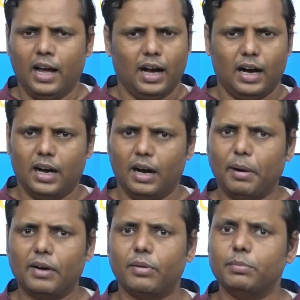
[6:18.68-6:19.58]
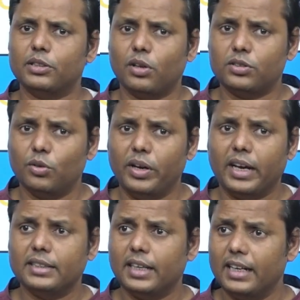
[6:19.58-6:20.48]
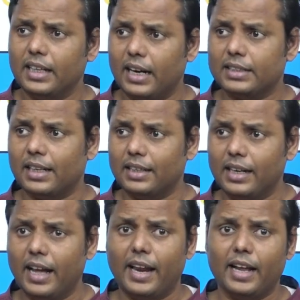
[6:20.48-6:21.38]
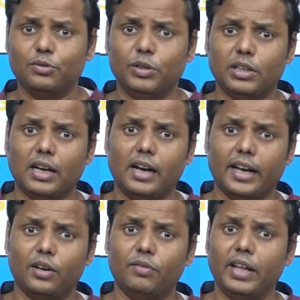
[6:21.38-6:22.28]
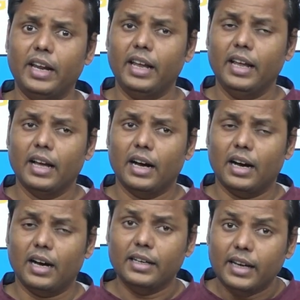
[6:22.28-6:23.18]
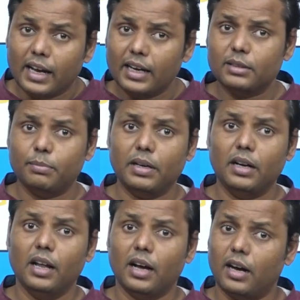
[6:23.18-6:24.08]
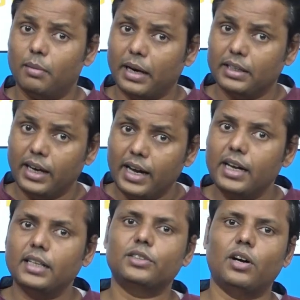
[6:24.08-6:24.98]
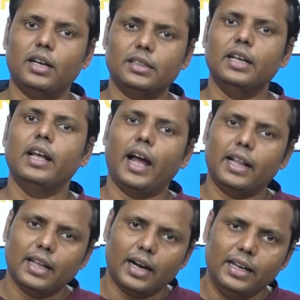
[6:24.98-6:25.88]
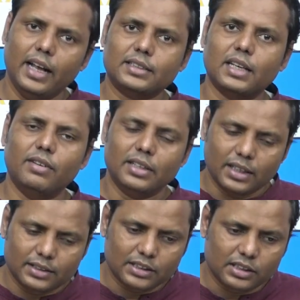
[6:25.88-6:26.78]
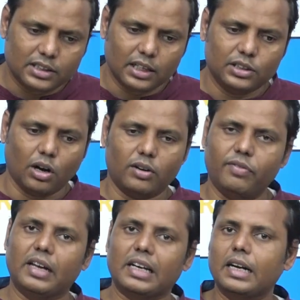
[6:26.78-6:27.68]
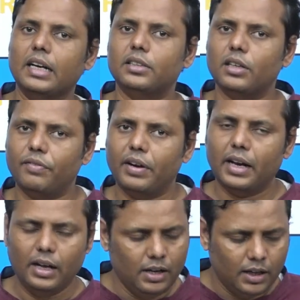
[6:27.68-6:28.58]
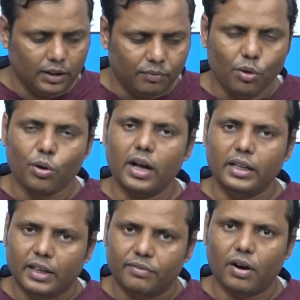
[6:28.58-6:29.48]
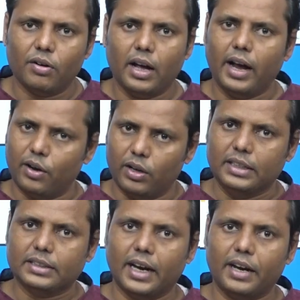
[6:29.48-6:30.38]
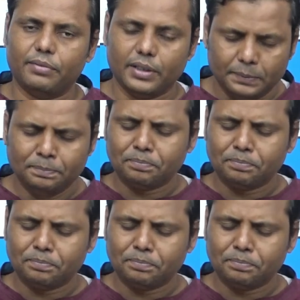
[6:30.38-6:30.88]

Apart from this also, we can say that there are certain areas which are like very negligible by the Indian scholars, and that he has covered, such as the geographical condition of India, the flora, the fauna, and all these kind of things.